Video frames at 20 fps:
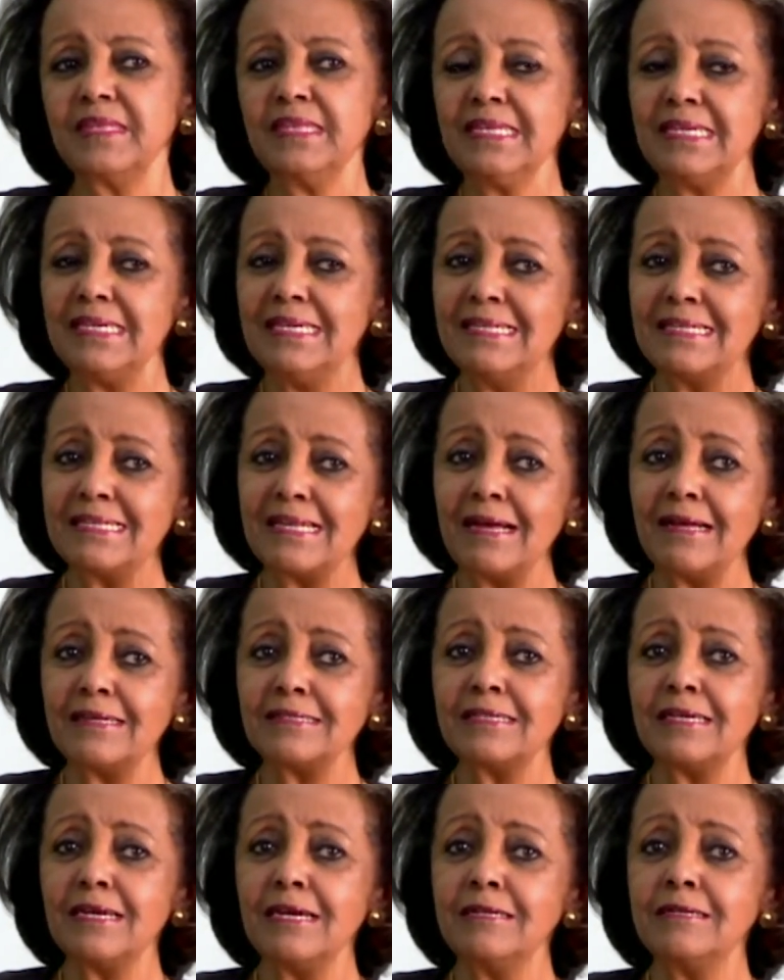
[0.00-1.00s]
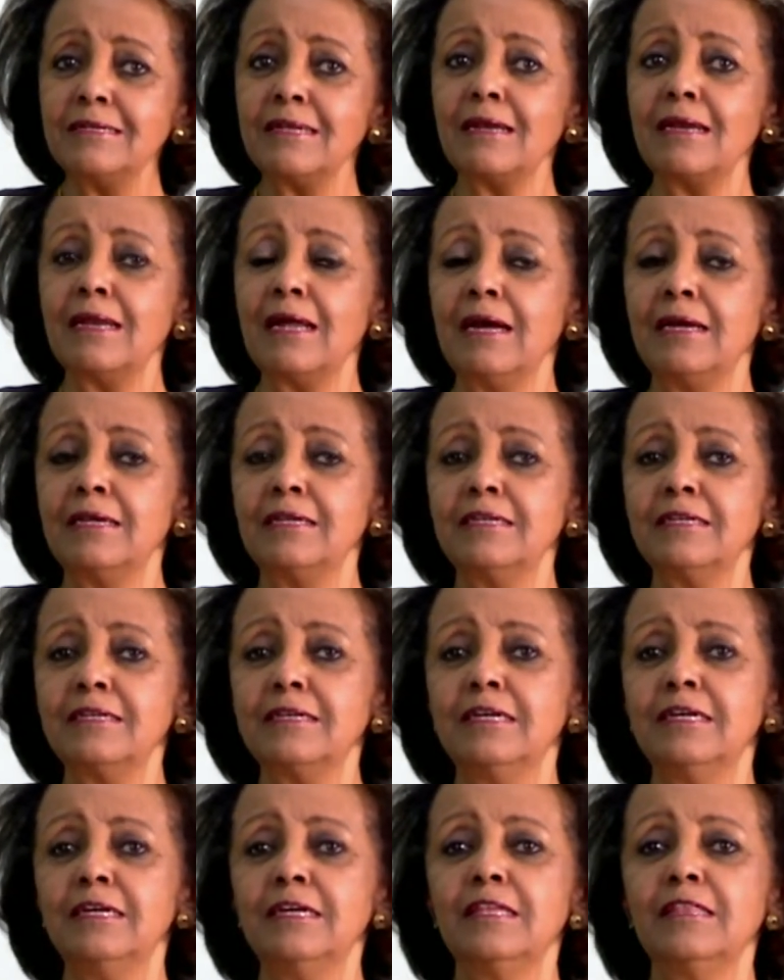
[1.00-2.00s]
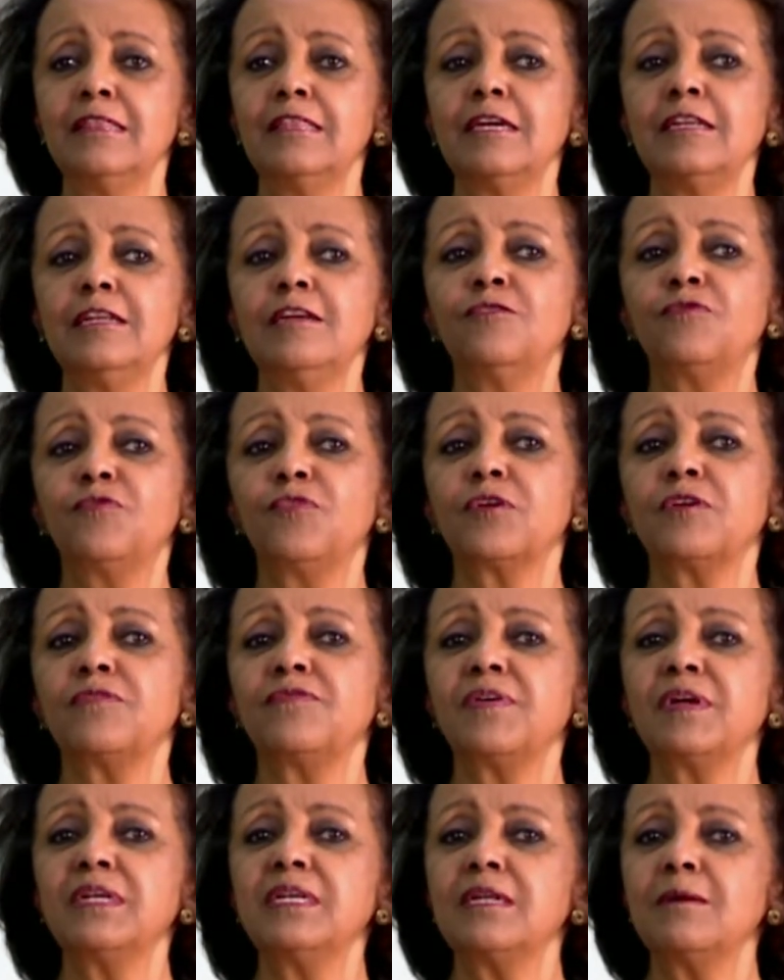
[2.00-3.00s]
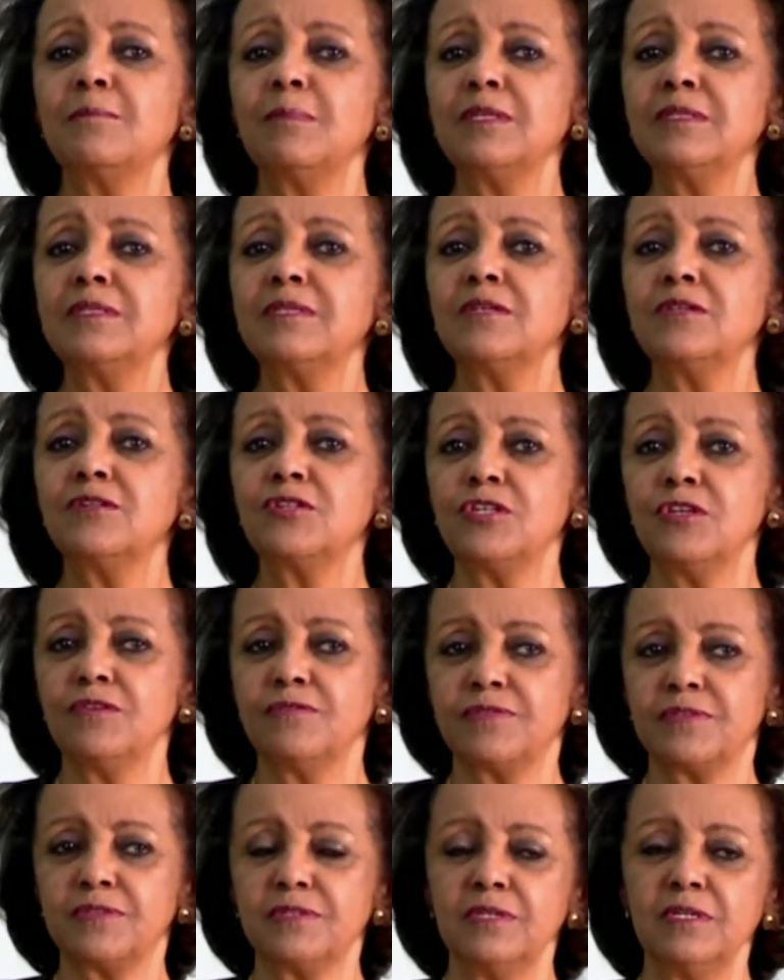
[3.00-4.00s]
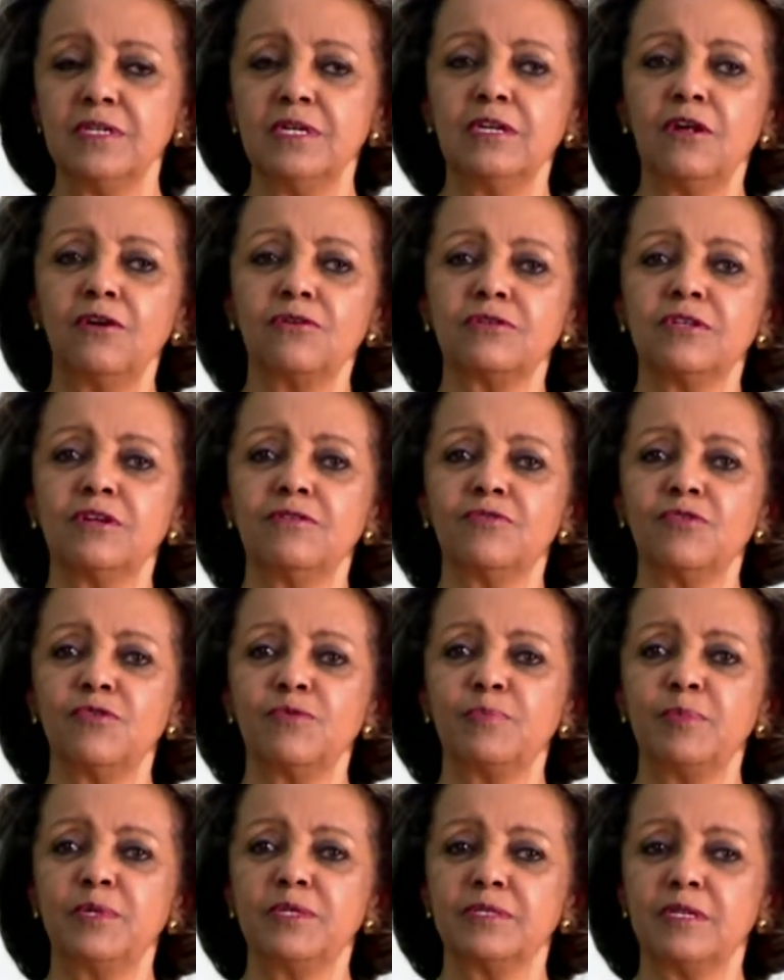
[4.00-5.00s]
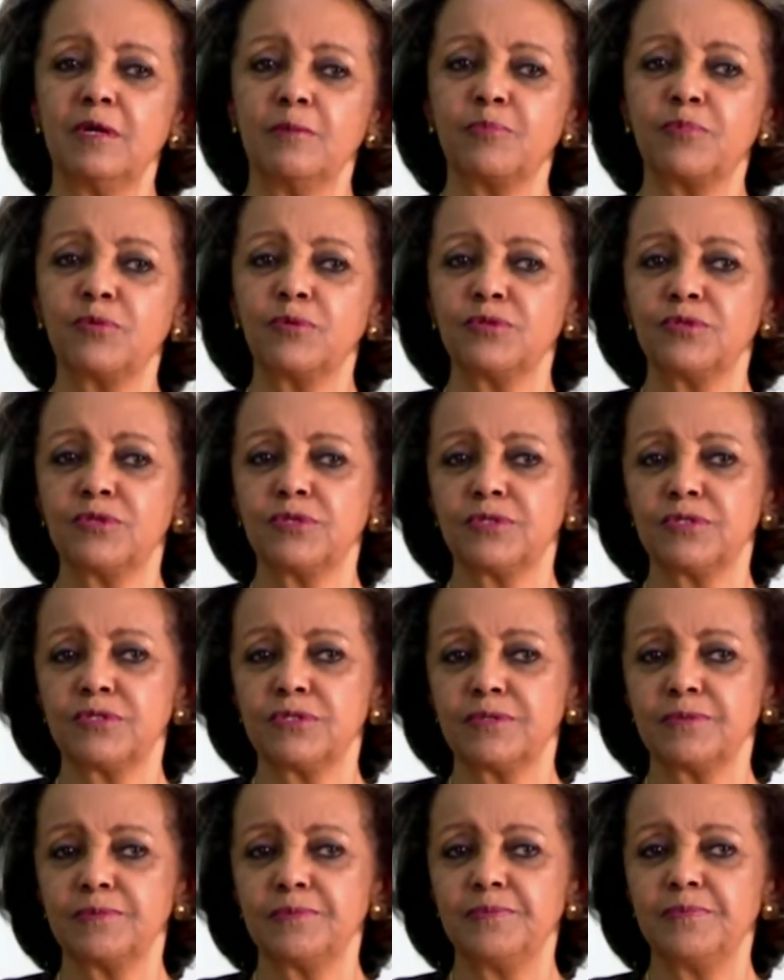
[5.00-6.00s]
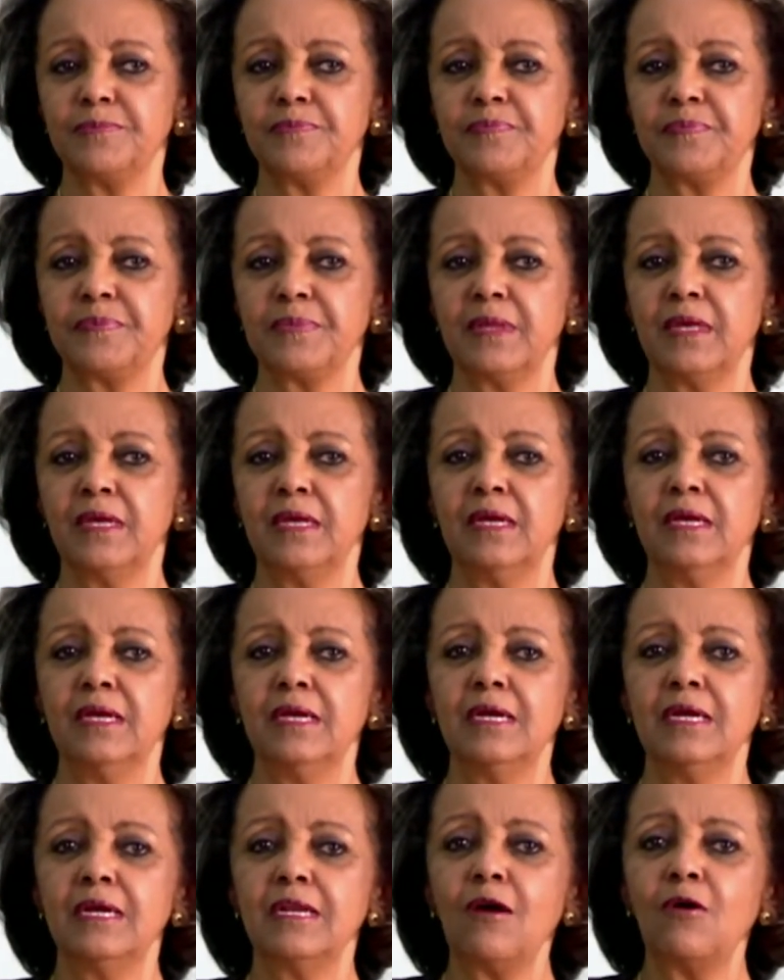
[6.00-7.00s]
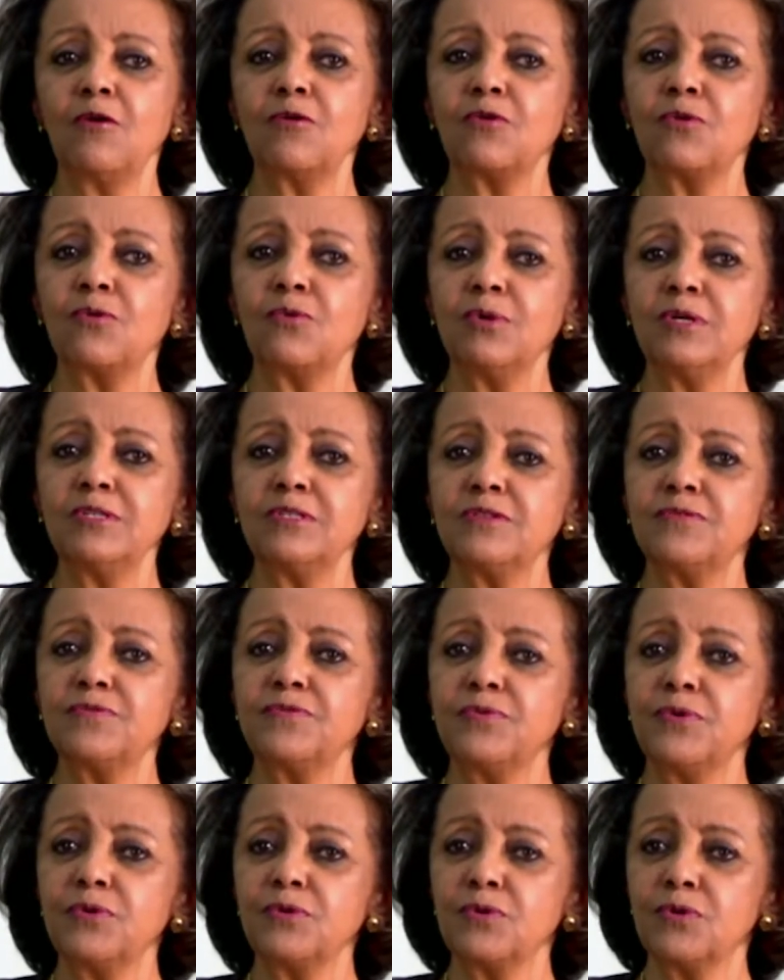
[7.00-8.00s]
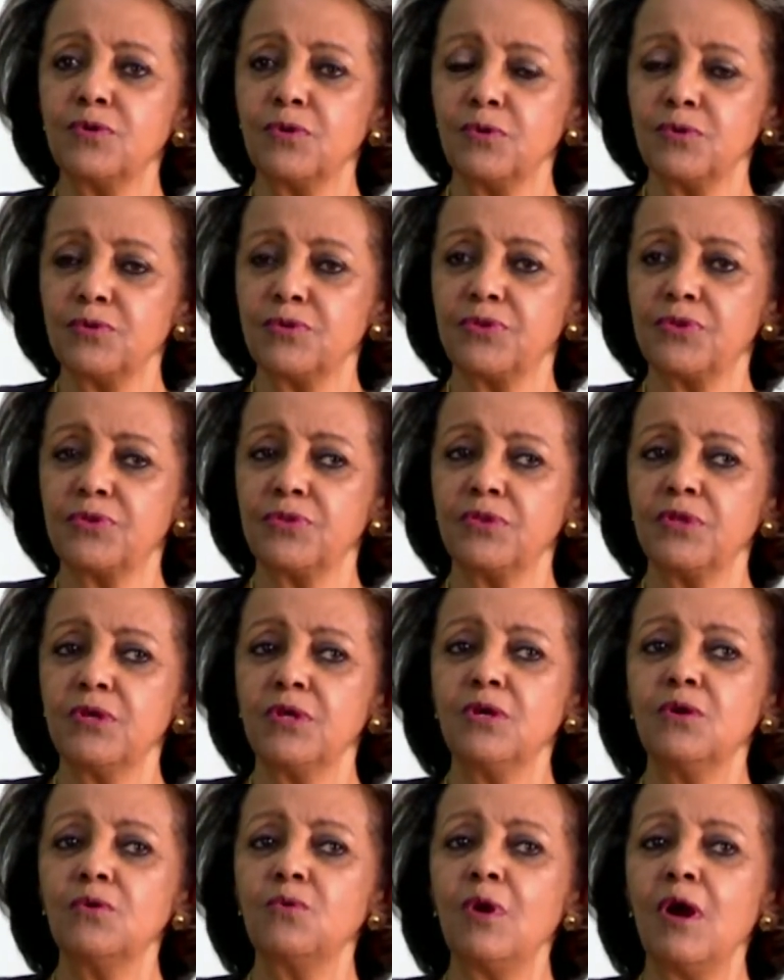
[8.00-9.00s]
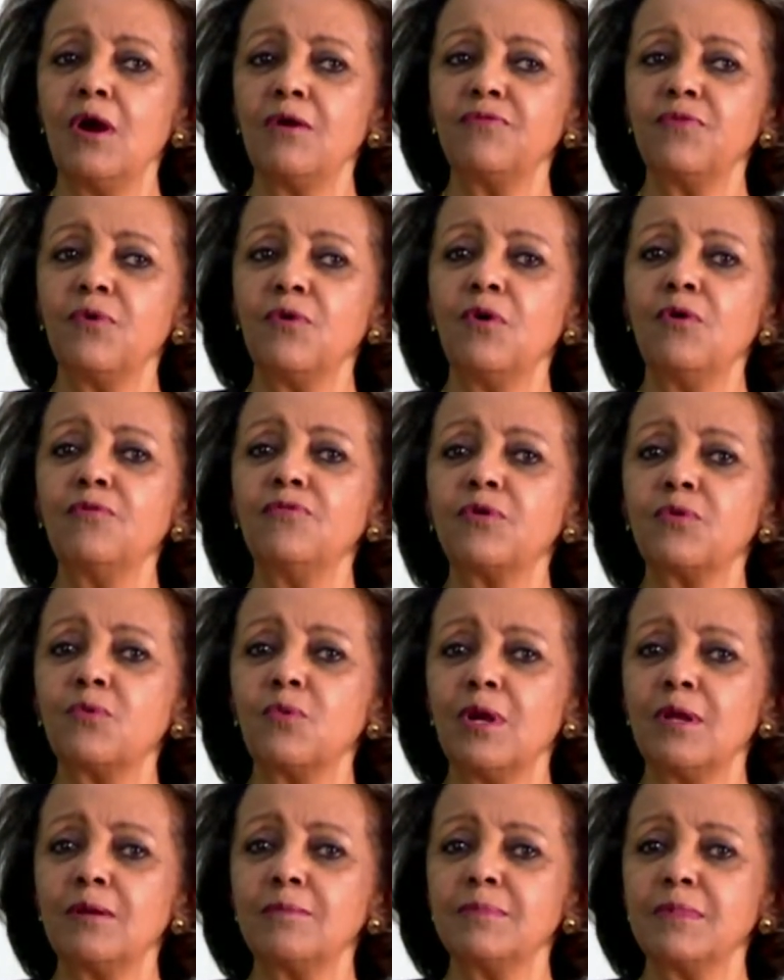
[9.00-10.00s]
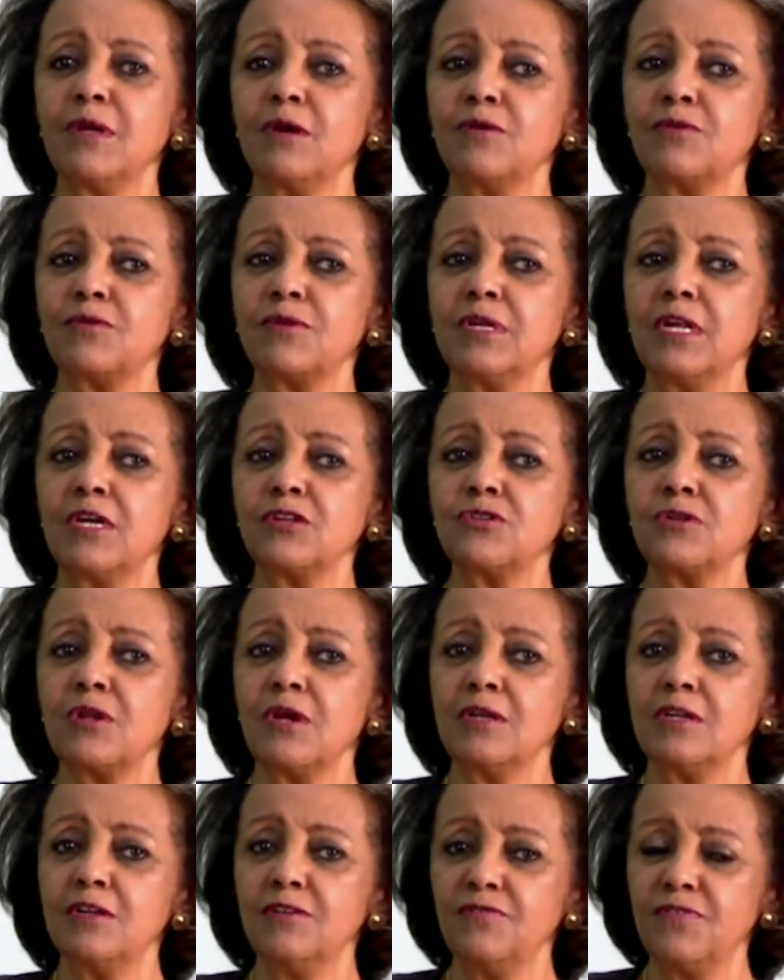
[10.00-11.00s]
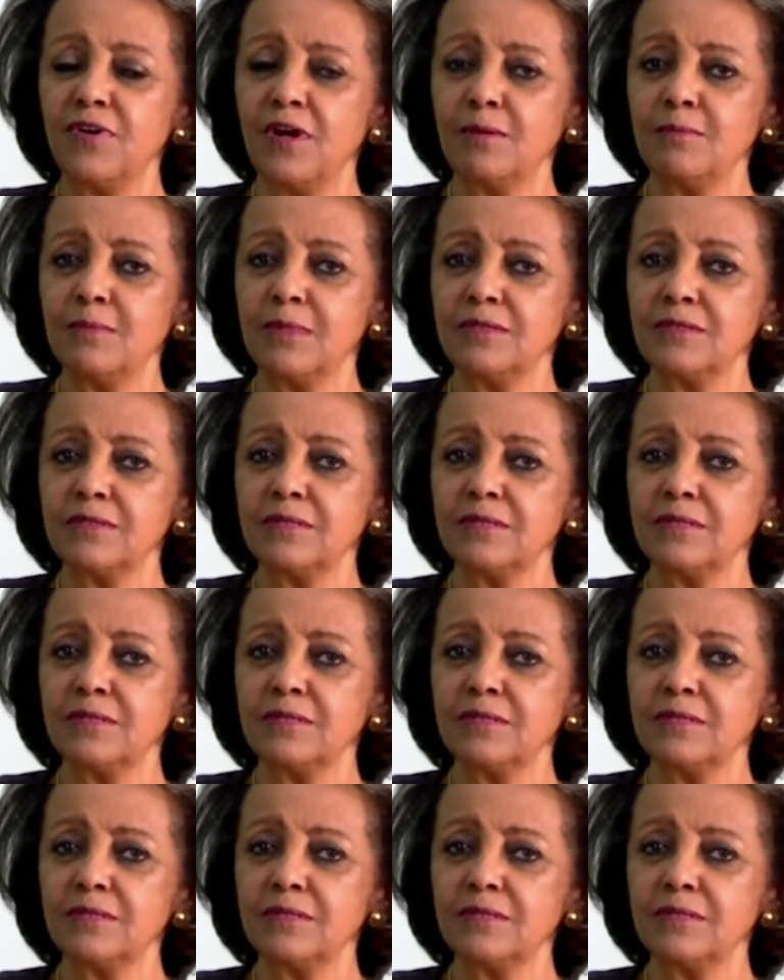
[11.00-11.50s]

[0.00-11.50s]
It has underlined the need for a fundamental shift in our development approaches. In our quest for growth, we have overwhelmed our natural environment,